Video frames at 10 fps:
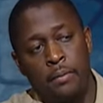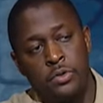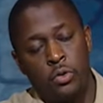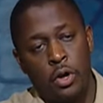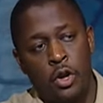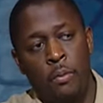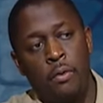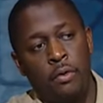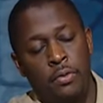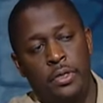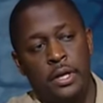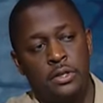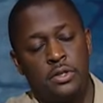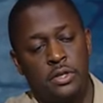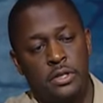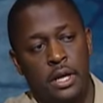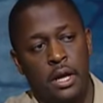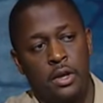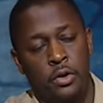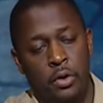So a number of things to
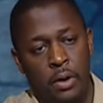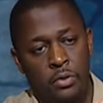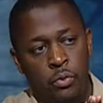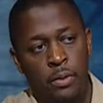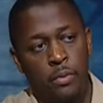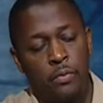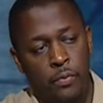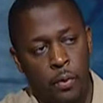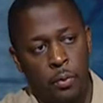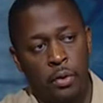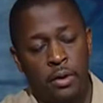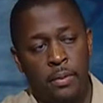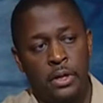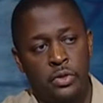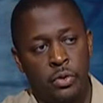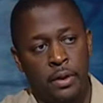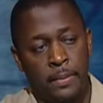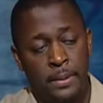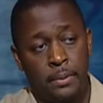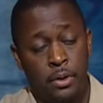say, as we move forward, we want to make sure
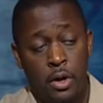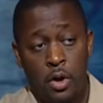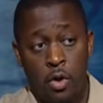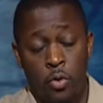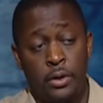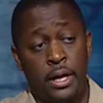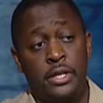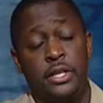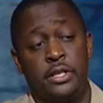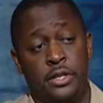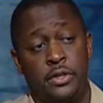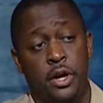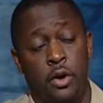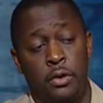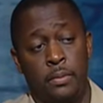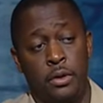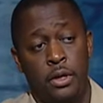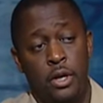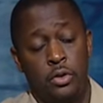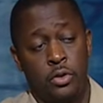that people hold HHS accountable
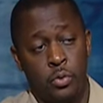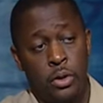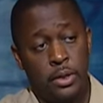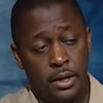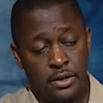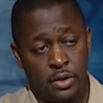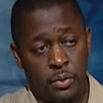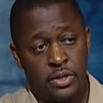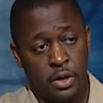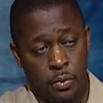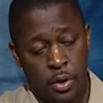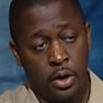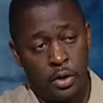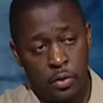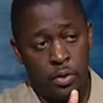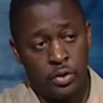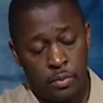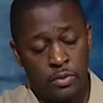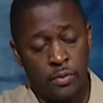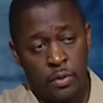to do the things that we said we're going to do in
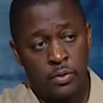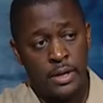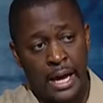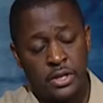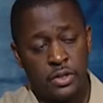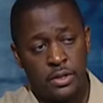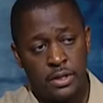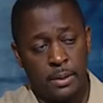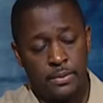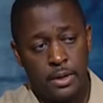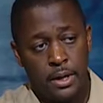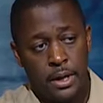terms of those action steps.